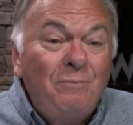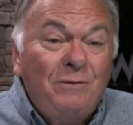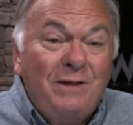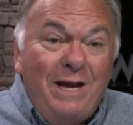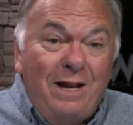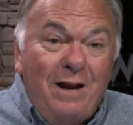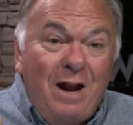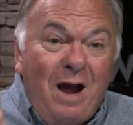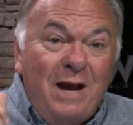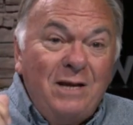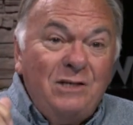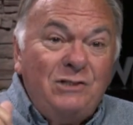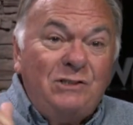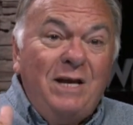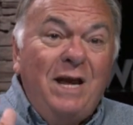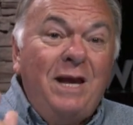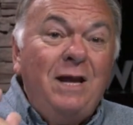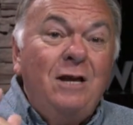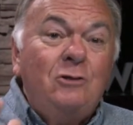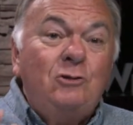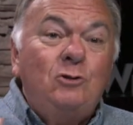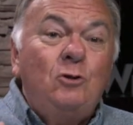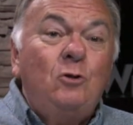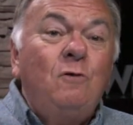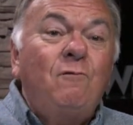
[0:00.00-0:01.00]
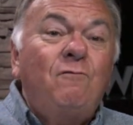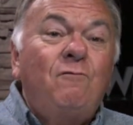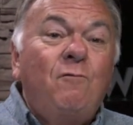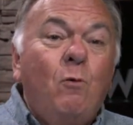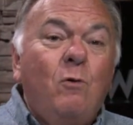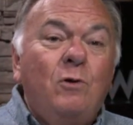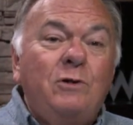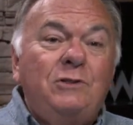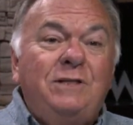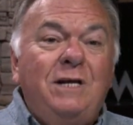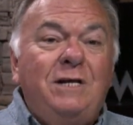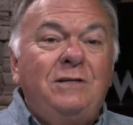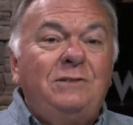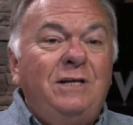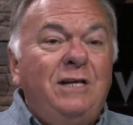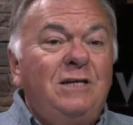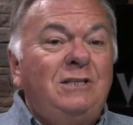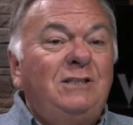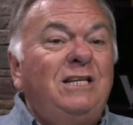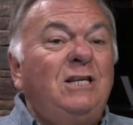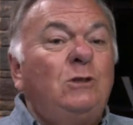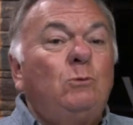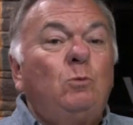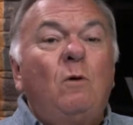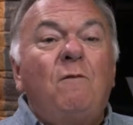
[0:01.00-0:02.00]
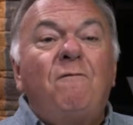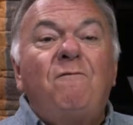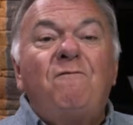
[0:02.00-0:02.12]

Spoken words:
And Isaiah 2:4 says this, this will